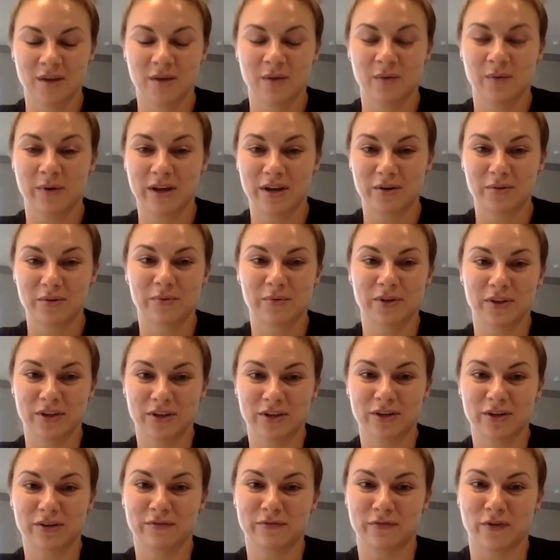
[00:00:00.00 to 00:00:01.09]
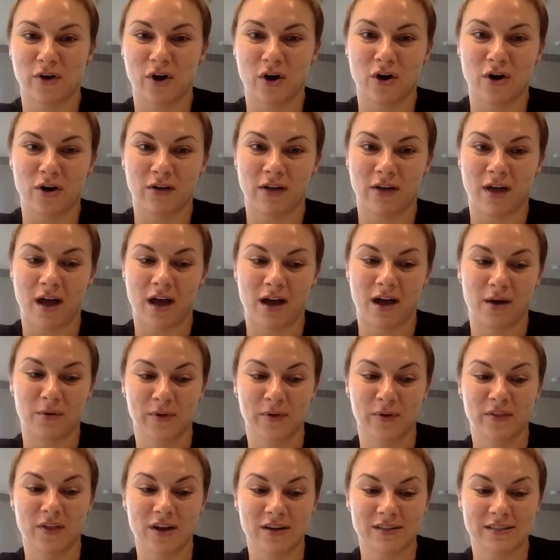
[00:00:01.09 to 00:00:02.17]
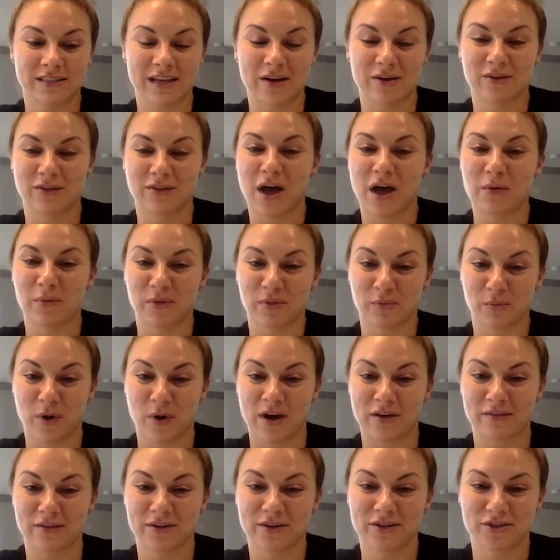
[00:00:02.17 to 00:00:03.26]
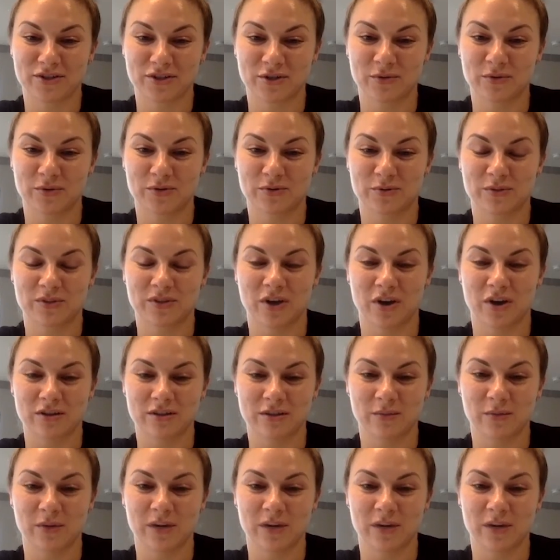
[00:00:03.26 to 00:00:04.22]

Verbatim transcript: We had a really good fall. Uh, we lucked out a lot with weather too, which was awesome.